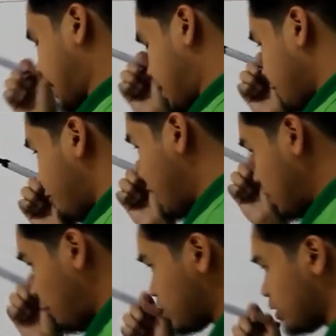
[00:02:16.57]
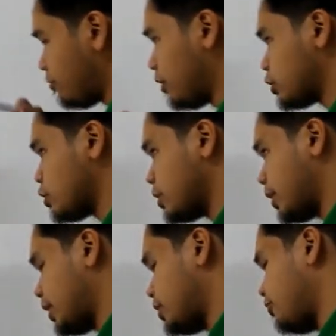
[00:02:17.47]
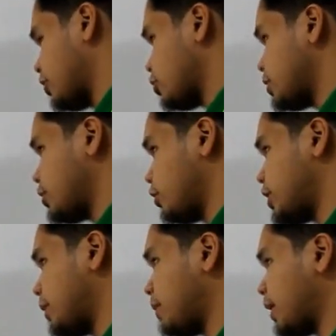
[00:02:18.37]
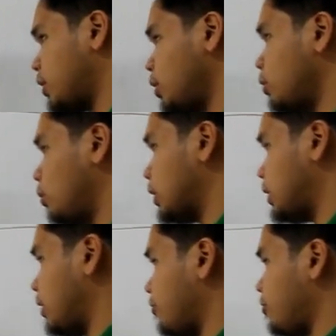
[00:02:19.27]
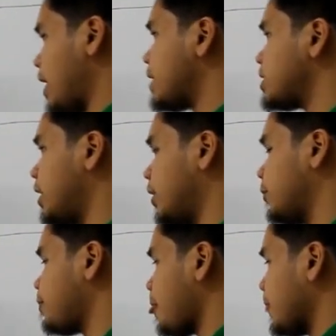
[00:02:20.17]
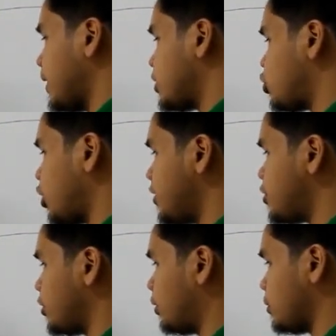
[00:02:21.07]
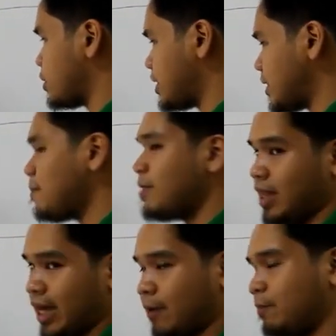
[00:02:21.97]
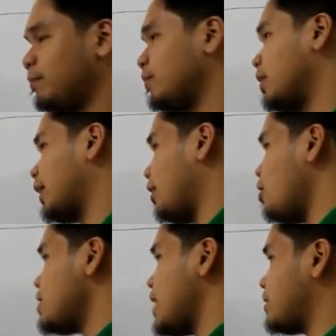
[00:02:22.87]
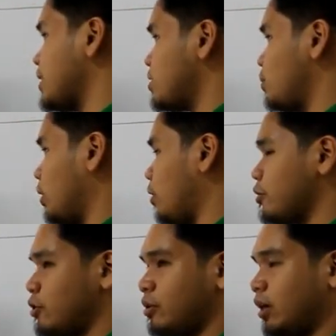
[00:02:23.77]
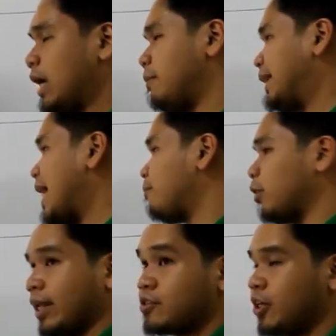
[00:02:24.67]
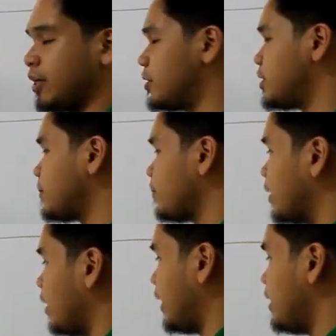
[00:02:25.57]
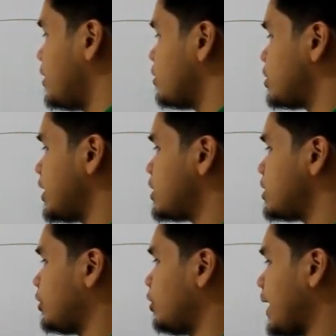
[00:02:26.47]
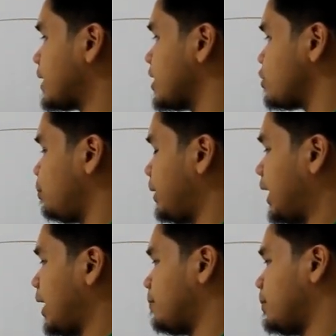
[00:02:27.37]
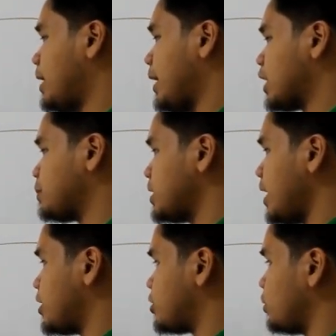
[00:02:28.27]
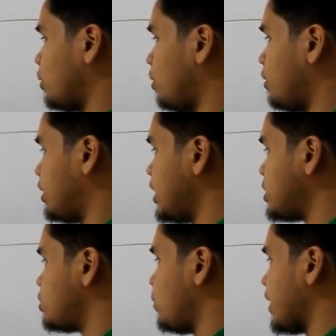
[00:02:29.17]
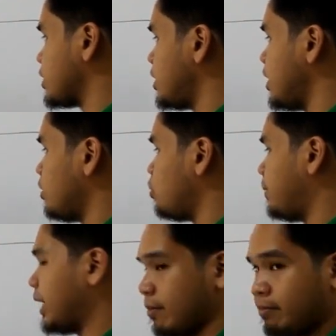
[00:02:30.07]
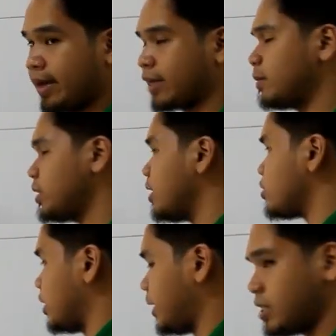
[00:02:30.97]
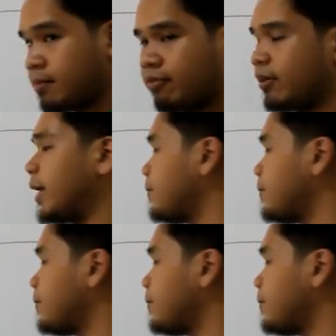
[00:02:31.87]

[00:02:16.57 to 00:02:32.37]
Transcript: in your evaluation of functions in your GenMath, you know that if x here is changed into something, okay, all the x's will also adapt to that change. Okay, since your x's became x plus h, so these two x's here will become x plus h, and then simplify.